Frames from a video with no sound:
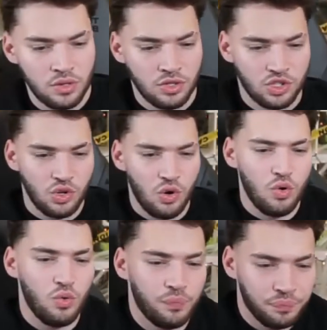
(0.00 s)

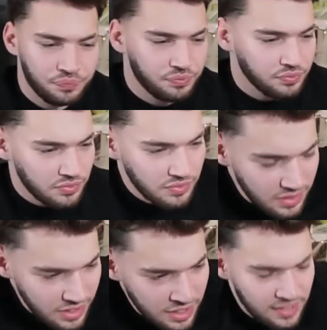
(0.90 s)
So,
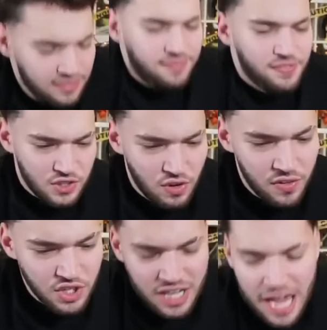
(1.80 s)
first of
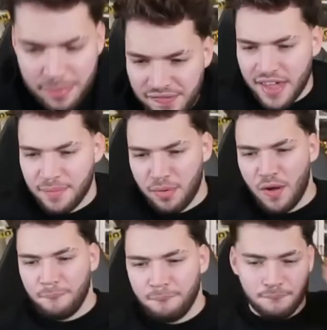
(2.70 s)
all, this shit gotta be fake,
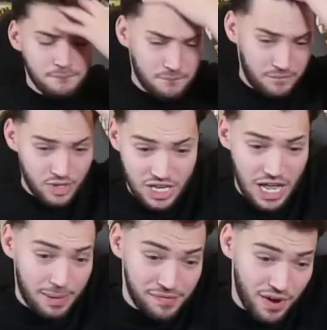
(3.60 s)
bro
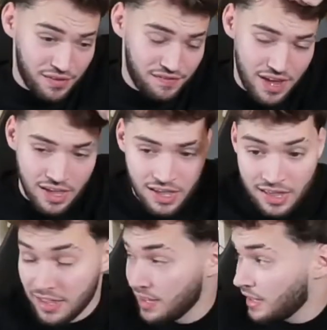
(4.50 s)
gotta be fake.
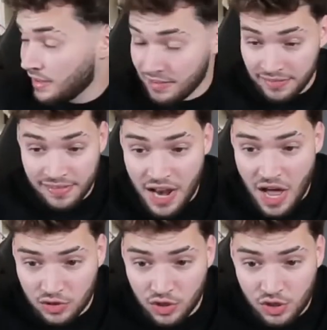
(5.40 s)
That
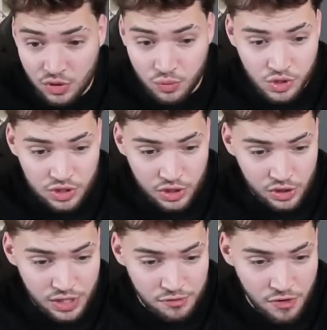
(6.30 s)
doctor was
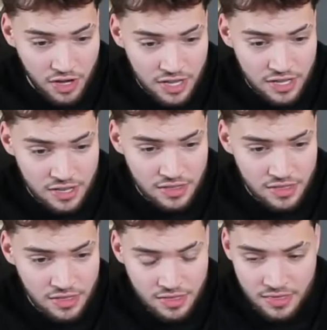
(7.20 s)
literally
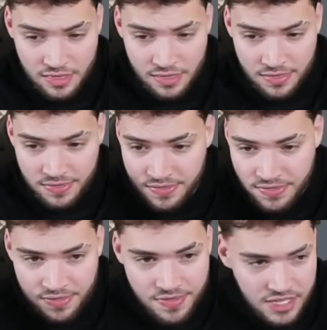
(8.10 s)
in.
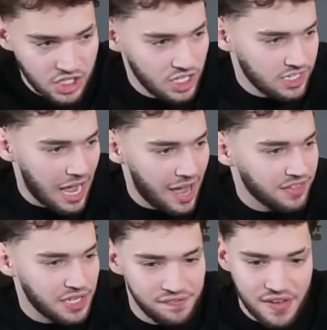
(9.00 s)
This is
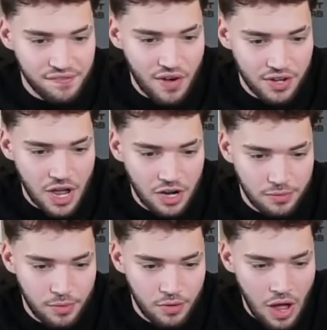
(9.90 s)
obviously a fake
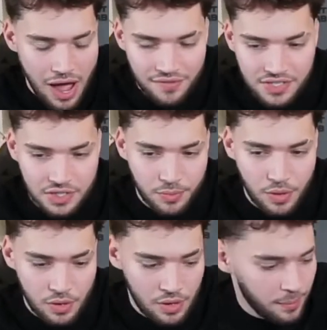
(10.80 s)
doctor, bro. Obviously,
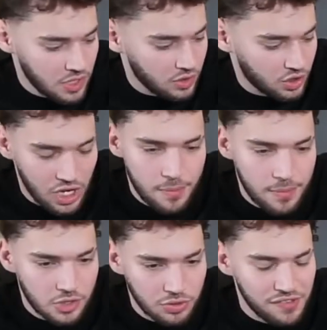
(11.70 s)
bro. I'm gonna talk to Sean
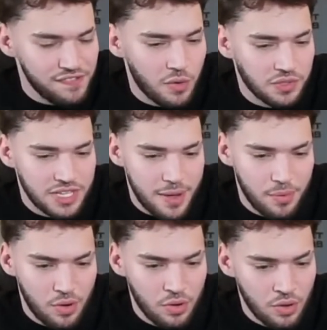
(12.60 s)
because what the fuck is that,
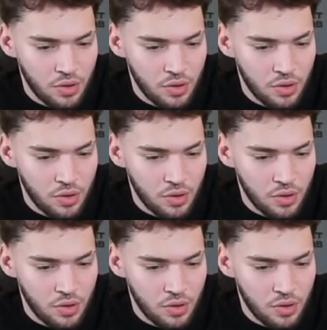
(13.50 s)
bro?